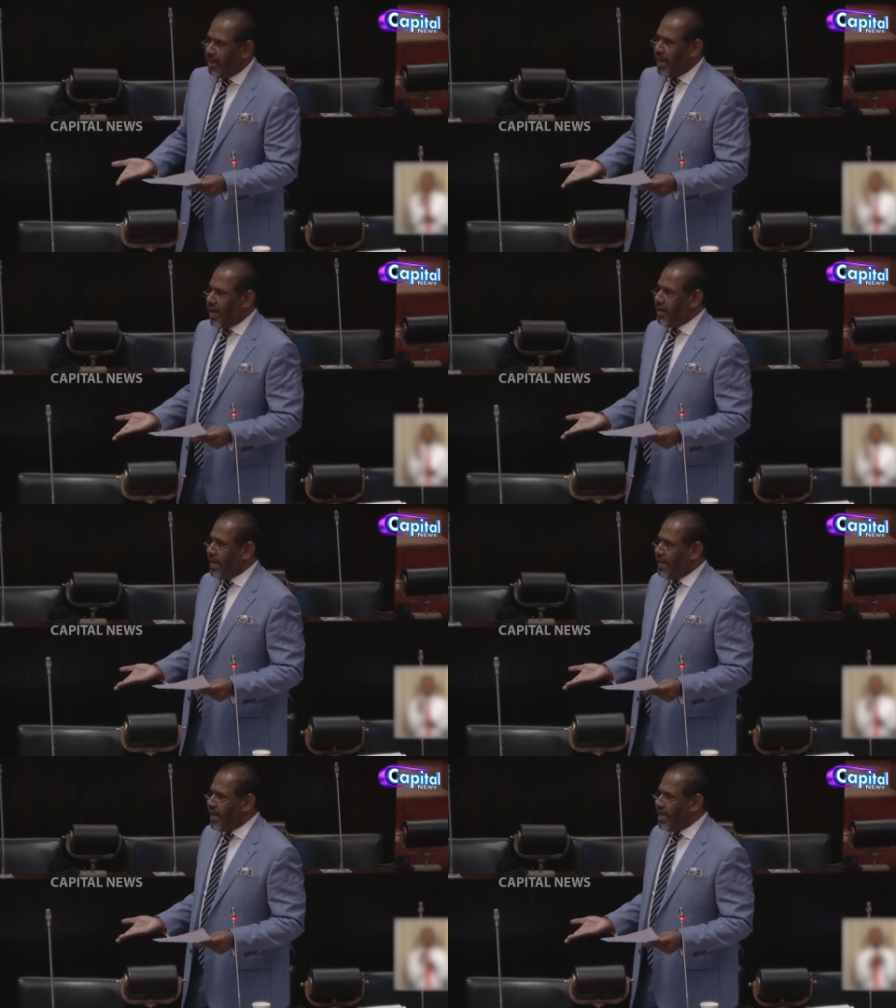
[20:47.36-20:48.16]
and a
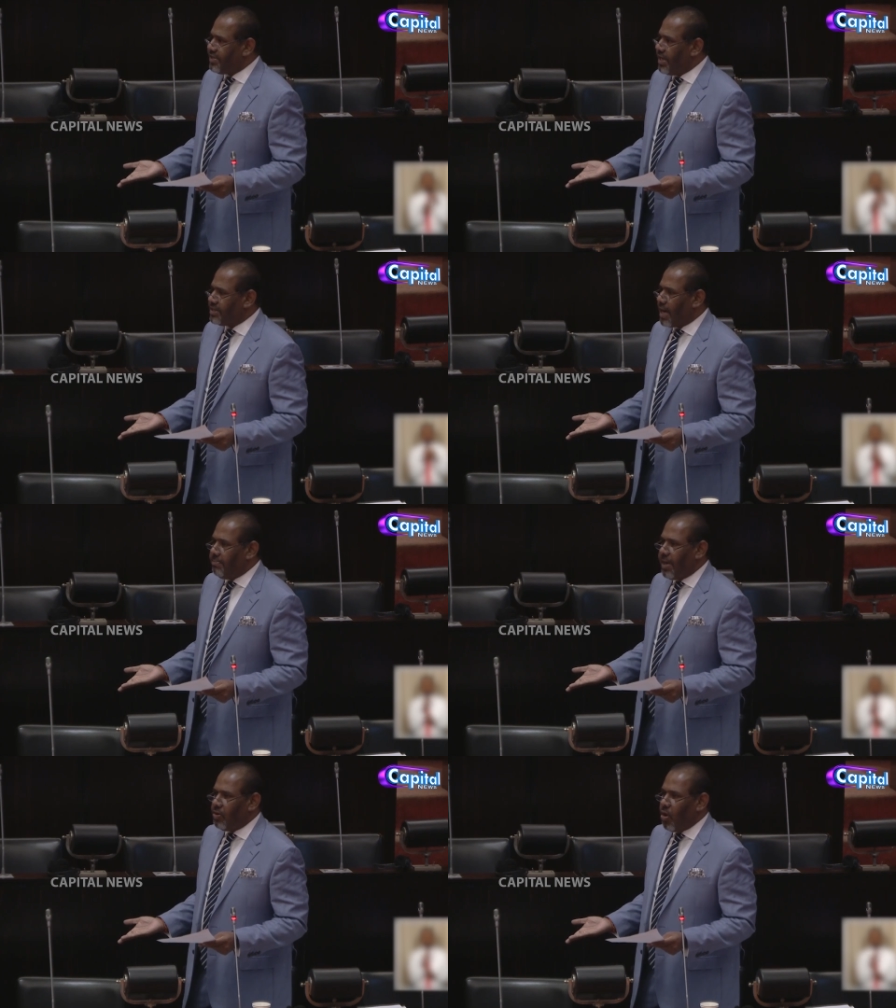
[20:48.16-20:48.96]
delegation has
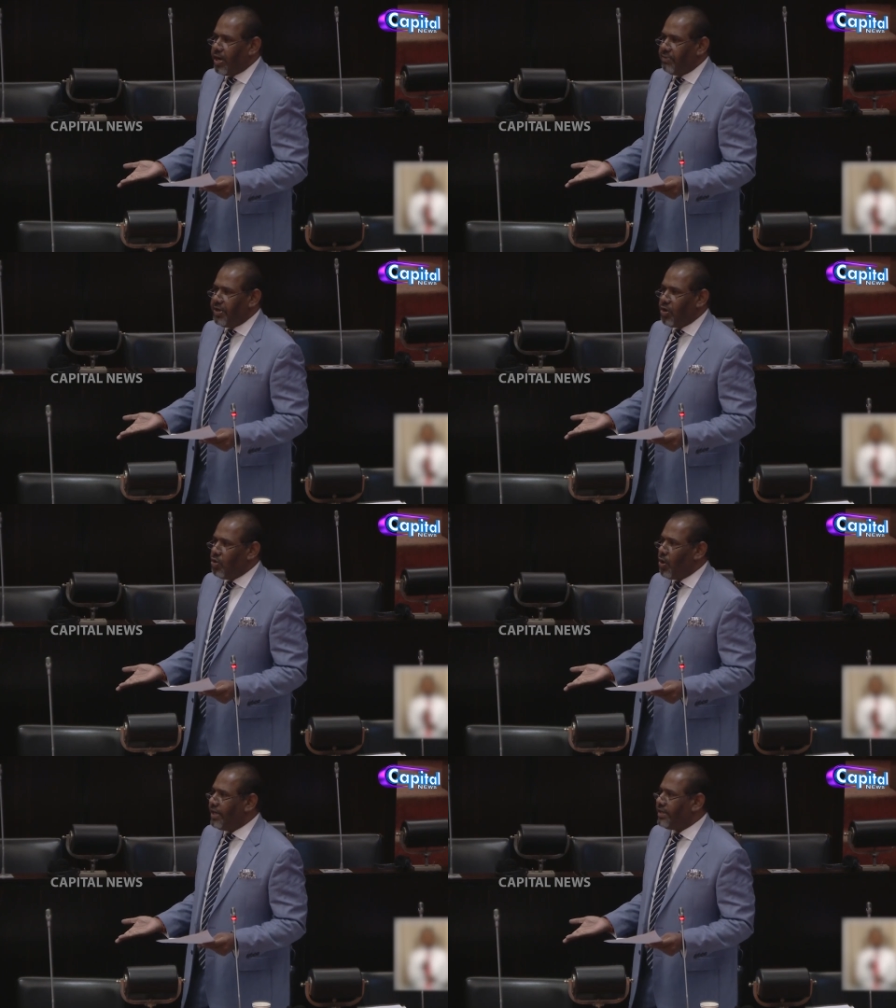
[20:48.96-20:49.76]
come and gone and we
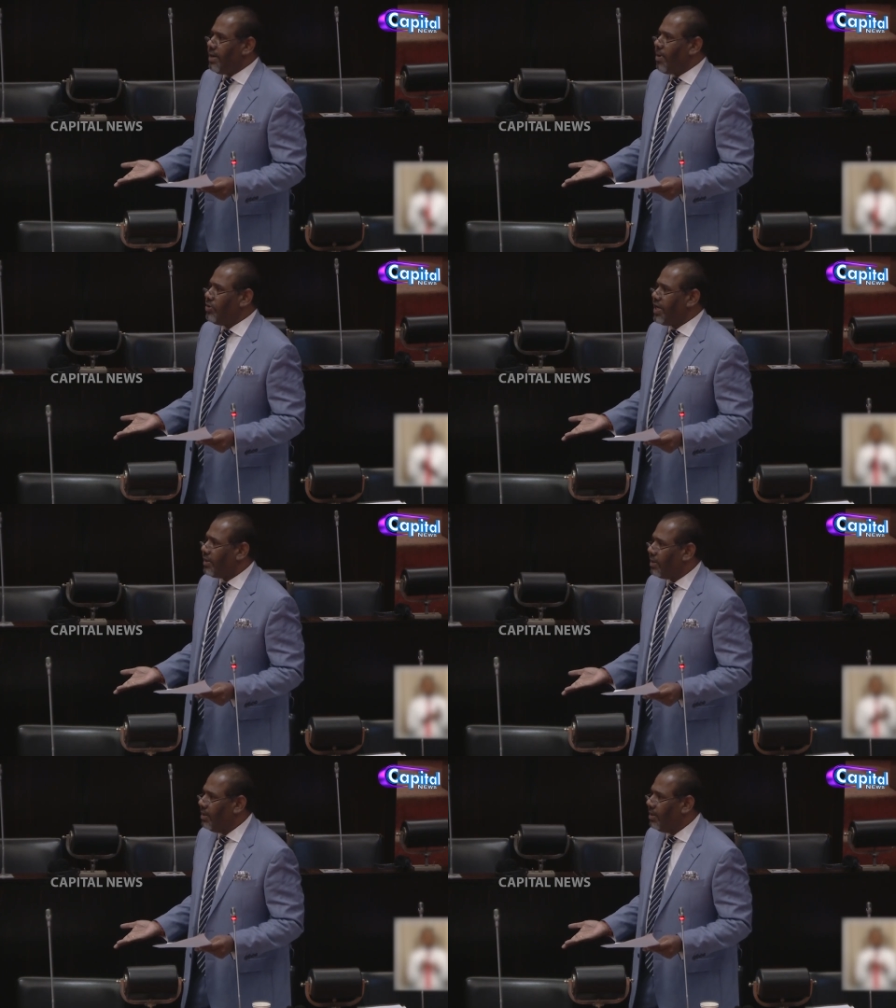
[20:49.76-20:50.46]
don't know anything about it.